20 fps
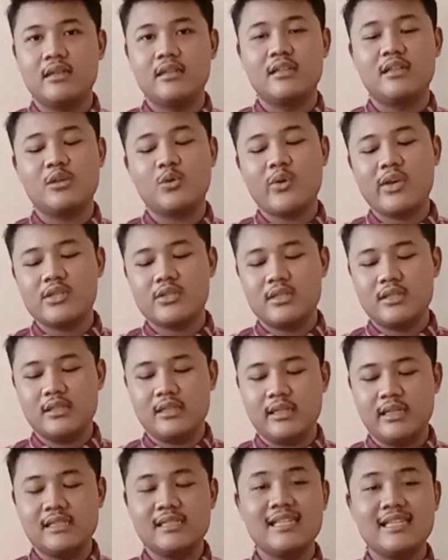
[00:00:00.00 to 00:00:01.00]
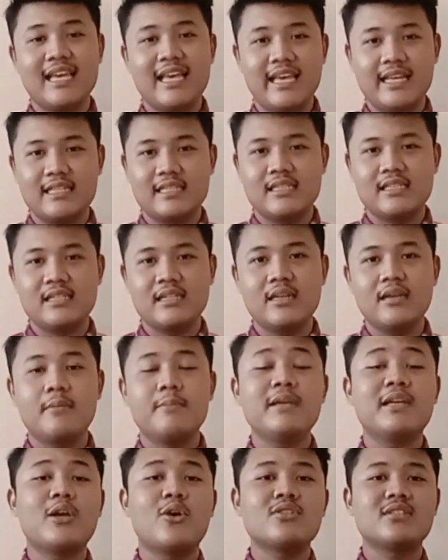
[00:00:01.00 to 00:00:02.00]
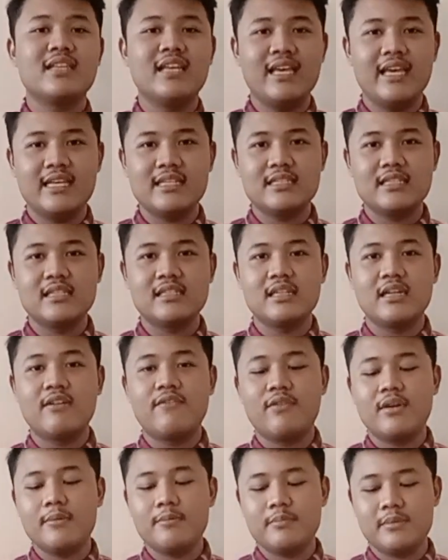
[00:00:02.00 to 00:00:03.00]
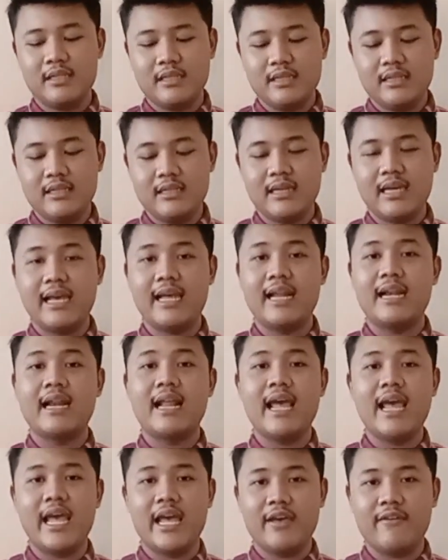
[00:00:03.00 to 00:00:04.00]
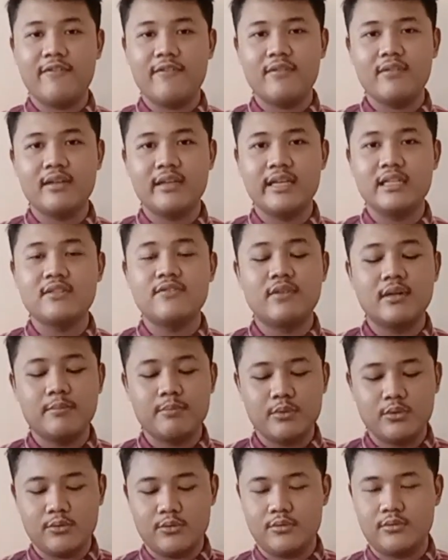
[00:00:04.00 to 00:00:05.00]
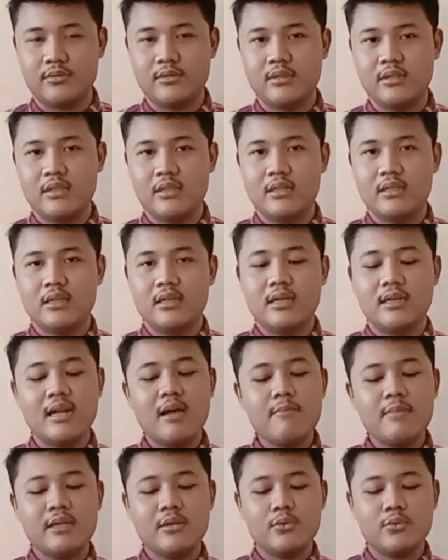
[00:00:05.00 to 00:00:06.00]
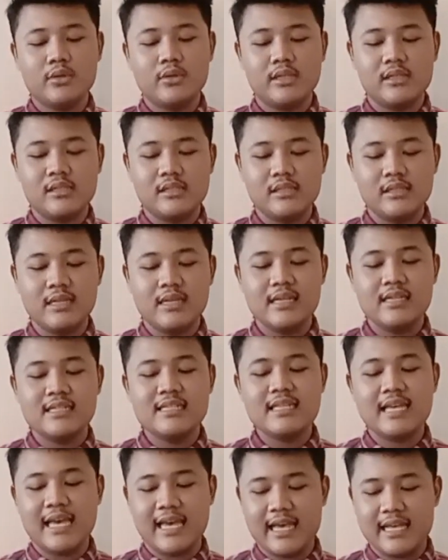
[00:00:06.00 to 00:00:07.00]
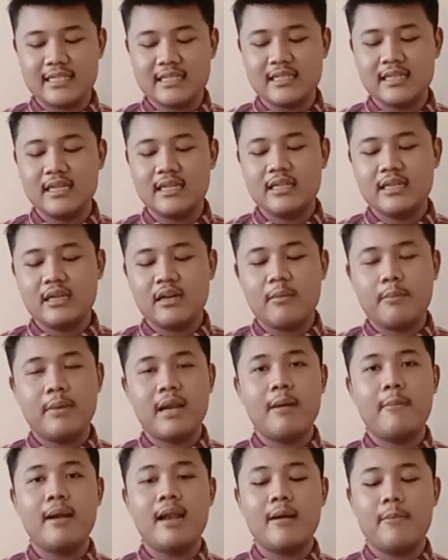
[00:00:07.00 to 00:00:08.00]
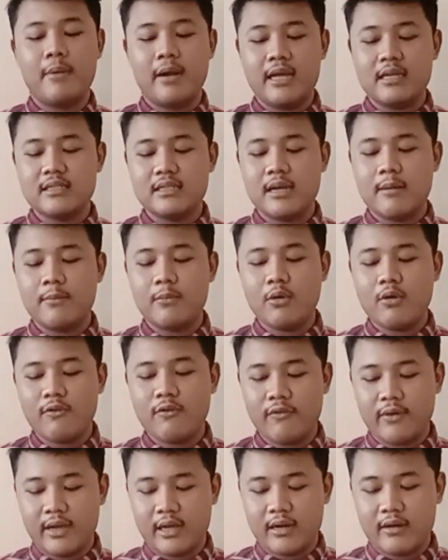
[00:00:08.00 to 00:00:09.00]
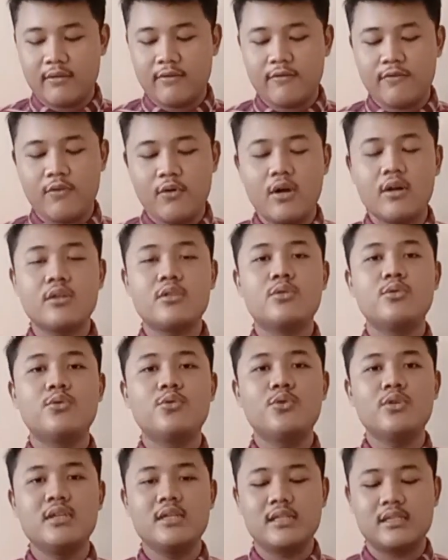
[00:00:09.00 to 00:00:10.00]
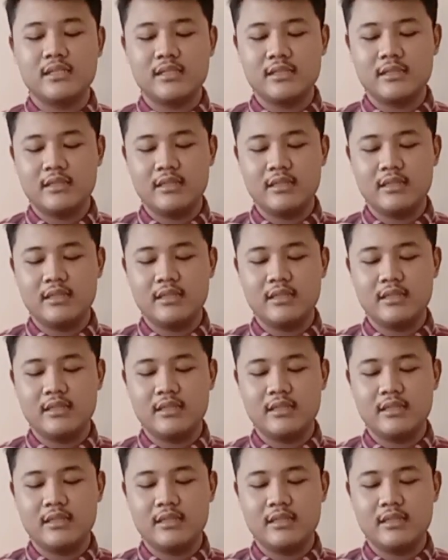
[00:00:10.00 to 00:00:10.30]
The question is has, because has is a verb 3 and have is verb 2. Number 2 is, she has blah blah blah some novel for 2 years.